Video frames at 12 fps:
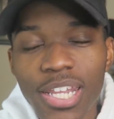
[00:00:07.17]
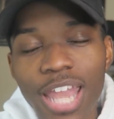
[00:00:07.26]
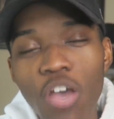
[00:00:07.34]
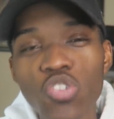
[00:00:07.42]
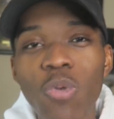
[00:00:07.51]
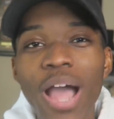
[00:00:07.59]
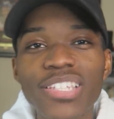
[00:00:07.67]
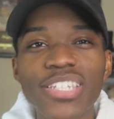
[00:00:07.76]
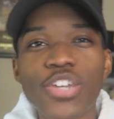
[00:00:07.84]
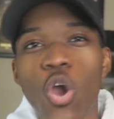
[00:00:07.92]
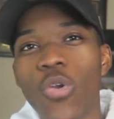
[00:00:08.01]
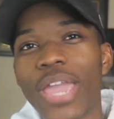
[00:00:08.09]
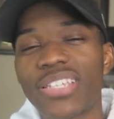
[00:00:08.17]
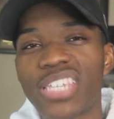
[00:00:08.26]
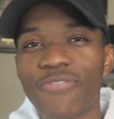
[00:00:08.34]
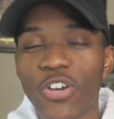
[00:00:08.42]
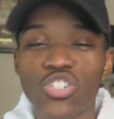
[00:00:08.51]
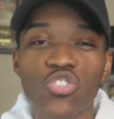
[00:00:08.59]
Now, I was watching the
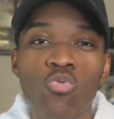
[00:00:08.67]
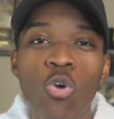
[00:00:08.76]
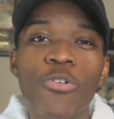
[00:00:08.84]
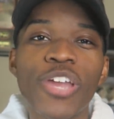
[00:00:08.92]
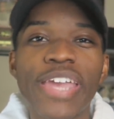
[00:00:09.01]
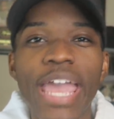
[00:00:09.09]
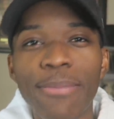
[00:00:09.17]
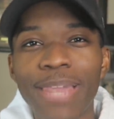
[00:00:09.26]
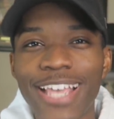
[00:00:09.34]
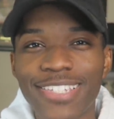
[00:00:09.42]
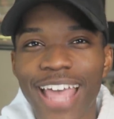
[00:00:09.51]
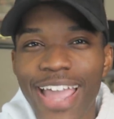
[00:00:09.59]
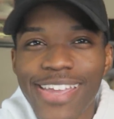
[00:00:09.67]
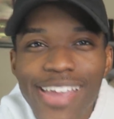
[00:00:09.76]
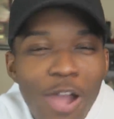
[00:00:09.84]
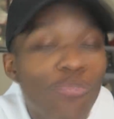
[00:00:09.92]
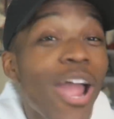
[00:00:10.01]
OKC versus Warrior game last night.